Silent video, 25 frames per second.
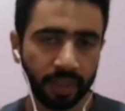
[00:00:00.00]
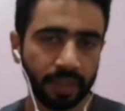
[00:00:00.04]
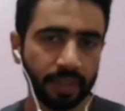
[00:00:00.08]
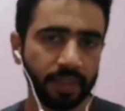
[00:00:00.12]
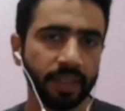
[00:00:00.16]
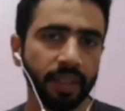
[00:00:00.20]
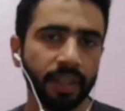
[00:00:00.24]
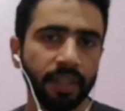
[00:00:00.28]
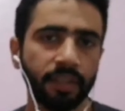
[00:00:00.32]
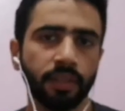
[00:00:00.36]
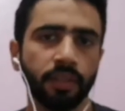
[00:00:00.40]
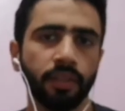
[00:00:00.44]

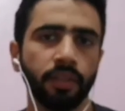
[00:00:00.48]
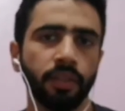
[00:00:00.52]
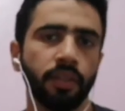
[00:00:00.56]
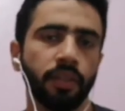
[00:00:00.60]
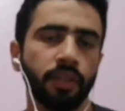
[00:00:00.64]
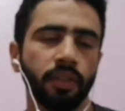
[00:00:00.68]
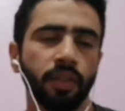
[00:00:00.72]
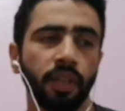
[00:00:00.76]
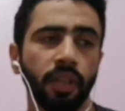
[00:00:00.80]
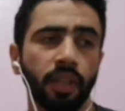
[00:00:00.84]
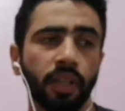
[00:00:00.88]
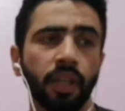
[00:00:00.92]
That's
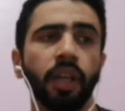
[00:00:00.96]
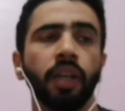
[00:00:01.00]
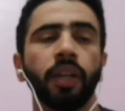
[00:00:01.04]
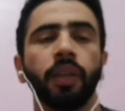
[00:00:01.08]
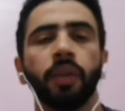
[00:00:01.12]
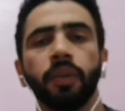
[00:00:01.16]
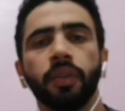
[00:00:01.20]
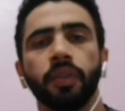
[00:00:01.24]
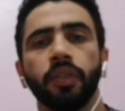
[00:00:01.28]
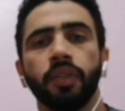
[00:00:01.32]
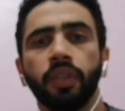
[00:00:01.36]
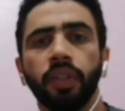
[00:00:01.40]
the
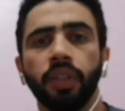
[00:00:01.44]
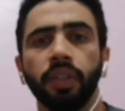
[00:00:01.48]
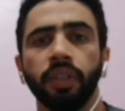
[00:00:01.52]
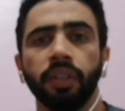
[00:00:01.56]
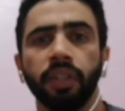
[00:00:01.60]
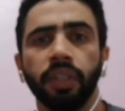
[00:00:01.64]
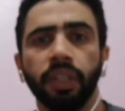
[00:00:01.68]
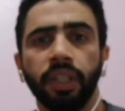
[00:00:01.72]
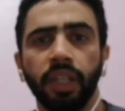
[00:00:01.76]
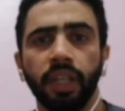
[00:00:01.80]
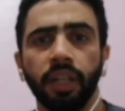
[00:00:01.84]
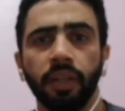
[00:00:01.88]

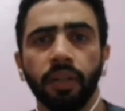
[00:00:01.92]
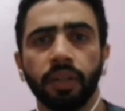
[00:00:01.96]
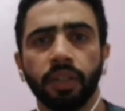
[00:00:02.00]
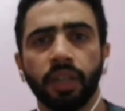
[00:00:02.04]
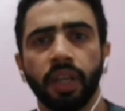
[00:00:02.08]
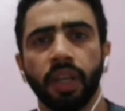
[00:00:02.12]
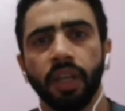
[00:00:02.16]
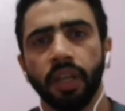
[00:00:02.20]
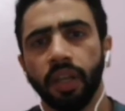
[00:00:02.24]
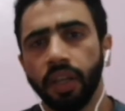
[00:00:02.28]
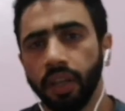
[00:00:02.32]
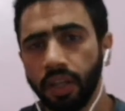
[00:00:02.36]
constraint layout
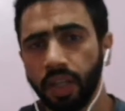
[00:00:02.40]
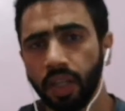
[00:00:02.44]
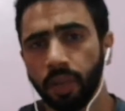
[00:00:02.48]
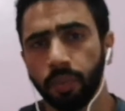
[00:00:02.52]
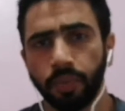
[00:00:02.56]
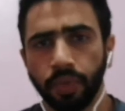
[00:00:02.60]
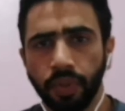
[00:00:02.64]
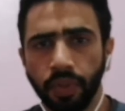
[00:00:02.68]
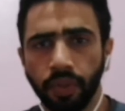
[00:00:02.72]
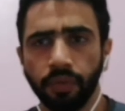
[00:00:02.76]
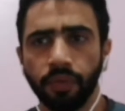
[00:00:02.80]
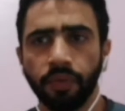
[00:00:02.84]
in a
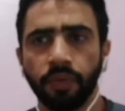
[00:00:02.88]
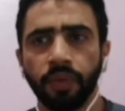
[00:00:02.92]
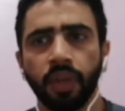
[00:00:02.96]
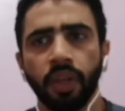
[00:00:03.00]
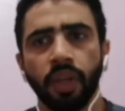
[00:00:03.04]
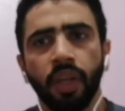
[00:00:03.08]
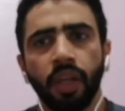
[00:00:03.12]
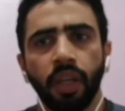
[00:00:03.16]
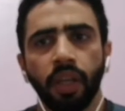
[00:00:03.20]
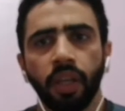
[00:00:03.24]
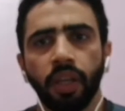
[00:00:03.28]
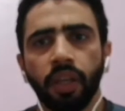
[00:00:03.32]
brief.
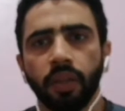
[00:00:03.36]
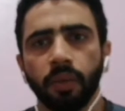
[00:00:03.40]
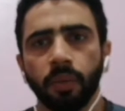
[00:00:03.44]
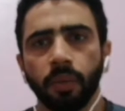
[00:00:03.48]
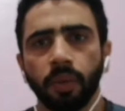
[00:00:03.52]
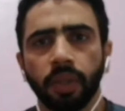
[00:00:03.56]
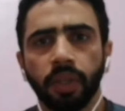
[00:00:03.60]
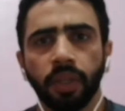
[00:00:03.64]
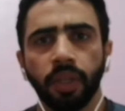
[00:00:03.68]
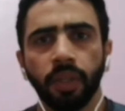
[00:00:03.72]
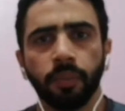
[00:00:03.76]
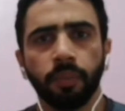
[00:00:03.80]
You
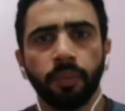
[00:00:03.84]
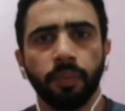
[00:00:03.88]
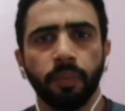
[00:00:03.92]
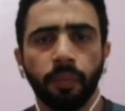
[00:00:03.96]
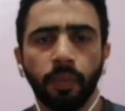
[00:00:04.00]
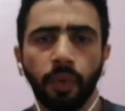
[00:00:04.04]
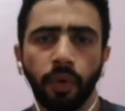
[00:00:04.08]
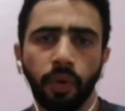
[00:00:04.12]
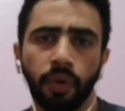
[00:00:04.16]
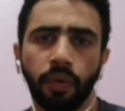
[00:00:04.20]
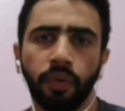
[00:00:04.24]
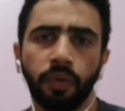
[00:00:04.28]
will get
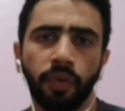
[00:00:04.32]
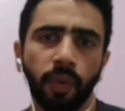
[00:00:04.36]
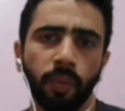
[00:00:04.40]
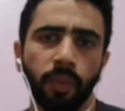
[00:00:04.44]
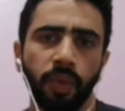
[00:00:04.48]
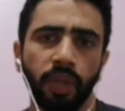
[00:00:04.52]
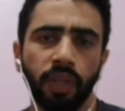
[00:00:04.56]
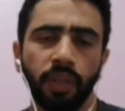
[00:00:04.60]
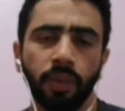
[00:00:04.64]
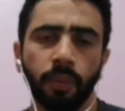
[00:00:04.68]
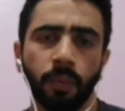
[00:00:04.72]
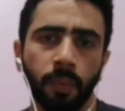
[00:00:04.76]
more
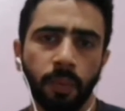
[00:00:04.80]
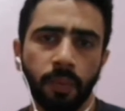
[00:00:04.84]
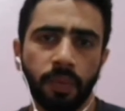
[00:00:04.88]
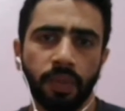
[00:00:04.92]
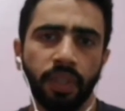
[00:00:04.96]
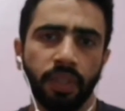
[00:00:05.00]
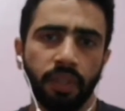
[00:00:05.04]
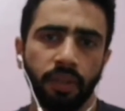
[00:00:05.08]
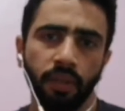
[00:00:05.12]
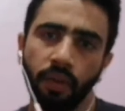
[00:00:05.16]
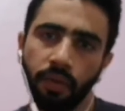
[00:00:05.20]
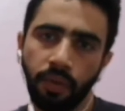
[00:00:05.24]
familiar with
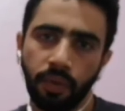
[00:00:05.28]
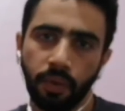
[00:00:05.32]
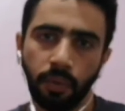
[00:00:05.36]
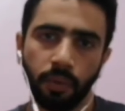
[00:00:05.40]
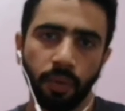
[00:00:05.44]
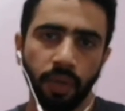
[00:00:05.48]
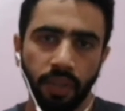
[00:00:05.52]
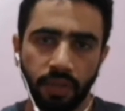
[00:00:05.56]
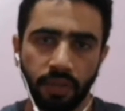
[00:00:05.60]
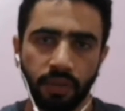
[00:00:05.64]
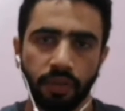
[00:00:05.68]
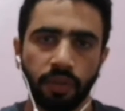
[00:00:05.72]
it if you
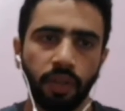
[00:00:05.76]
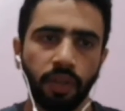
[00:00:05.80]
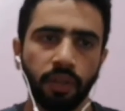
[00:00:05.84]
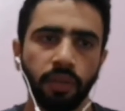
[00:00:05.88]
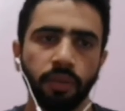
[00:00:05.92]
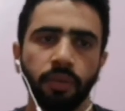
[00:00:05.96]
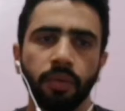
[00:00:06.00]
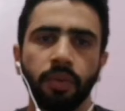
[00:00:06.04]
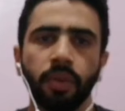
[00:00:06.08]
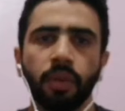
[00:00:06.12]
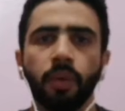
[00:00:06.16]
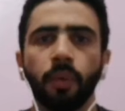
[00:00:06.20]
get
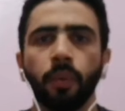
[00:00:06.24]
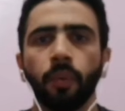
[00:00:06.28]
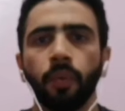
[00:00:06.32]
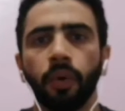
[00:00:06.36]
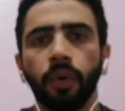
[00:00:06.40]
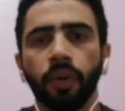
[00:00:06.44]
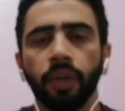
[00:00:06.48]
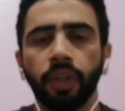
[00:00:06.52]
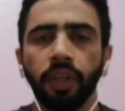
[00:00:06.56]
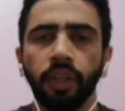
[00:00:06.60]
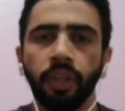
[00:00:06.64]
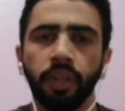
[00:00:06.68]
started
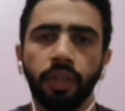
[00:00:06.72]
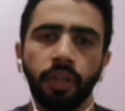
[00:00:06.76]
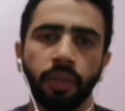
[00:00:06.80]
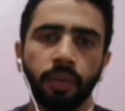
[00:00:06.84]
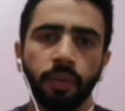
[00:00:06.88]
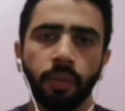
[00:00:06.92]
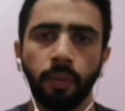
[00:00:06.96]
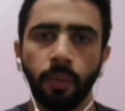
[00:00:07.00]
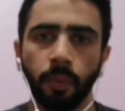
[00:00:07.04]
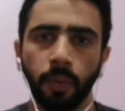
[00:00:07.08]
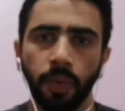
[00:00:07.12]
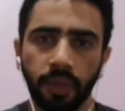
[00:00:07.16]
working
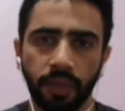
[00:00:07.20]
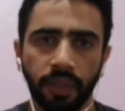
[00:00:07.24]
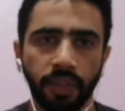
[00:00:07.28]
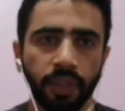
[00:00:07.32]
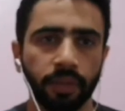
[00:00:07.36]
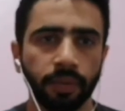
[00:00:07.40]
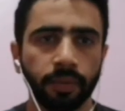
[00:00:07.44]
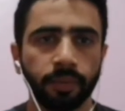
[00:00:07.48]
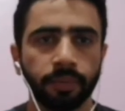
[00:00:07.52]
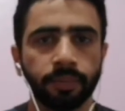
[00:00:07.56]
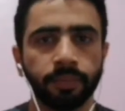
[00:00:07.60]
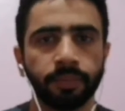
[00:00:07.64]
with it.